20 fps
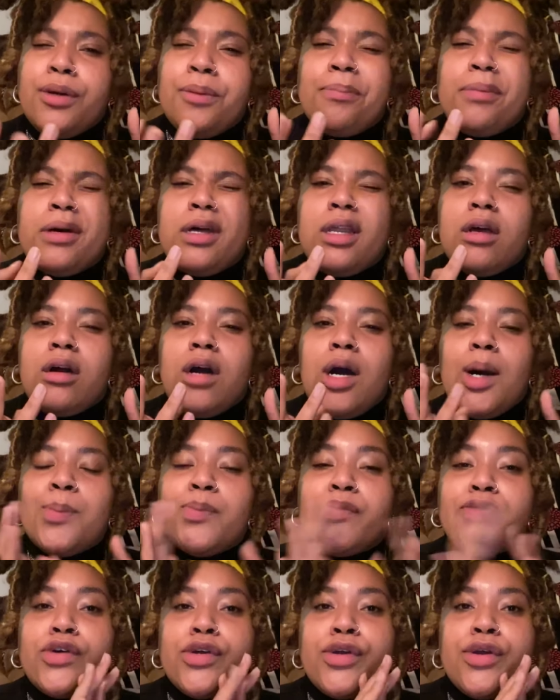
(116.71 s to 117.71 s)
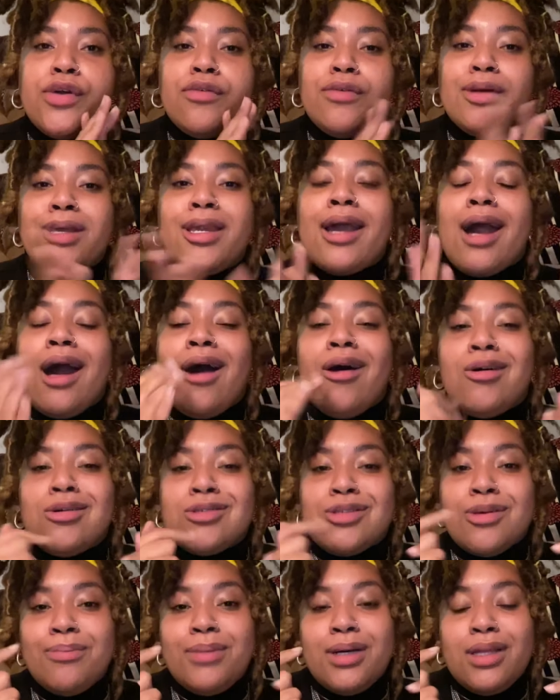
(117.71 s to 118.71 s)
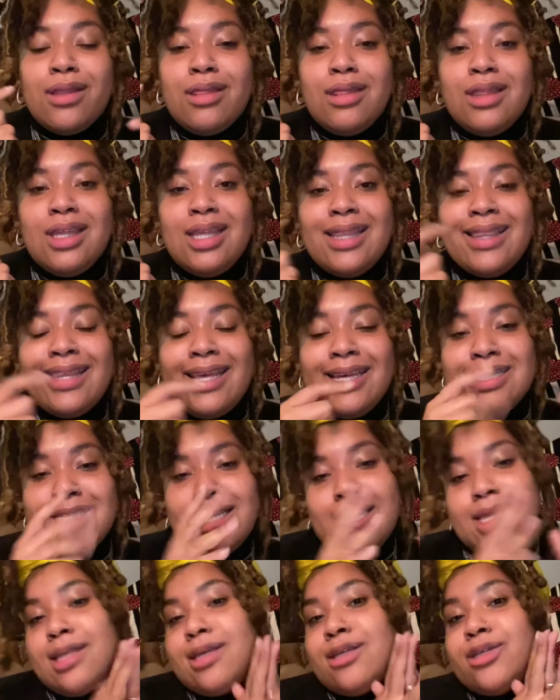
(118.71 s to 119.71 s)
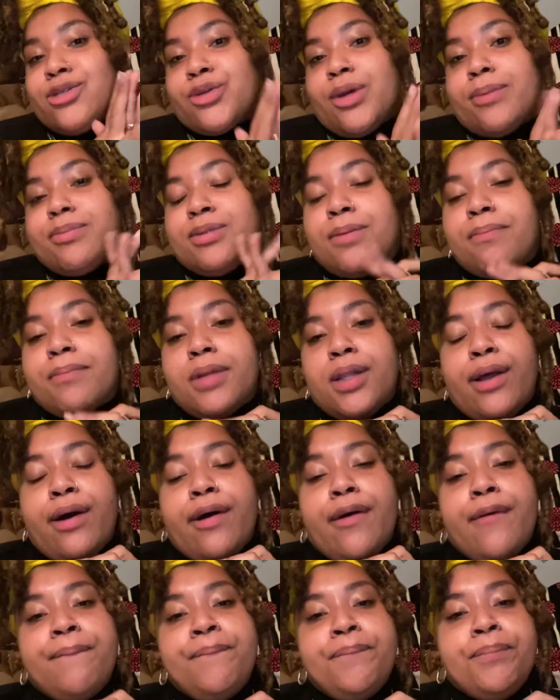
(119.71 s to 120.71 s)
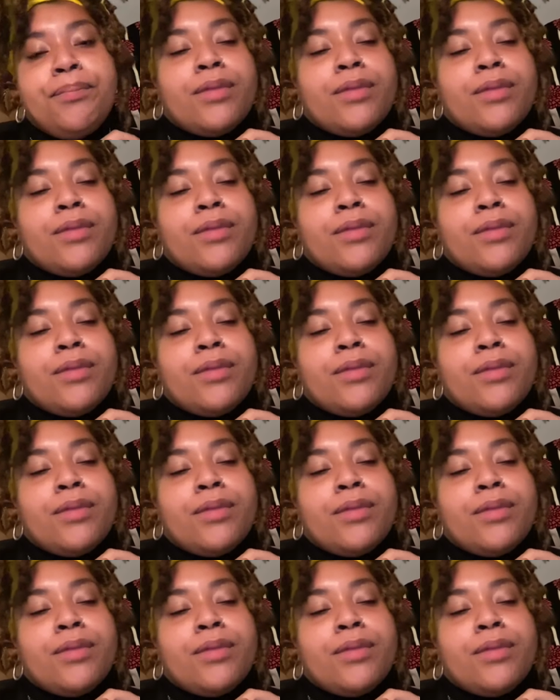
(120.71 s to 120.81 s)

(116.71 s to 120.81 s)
But for your reading, I'll also put the links in the description below.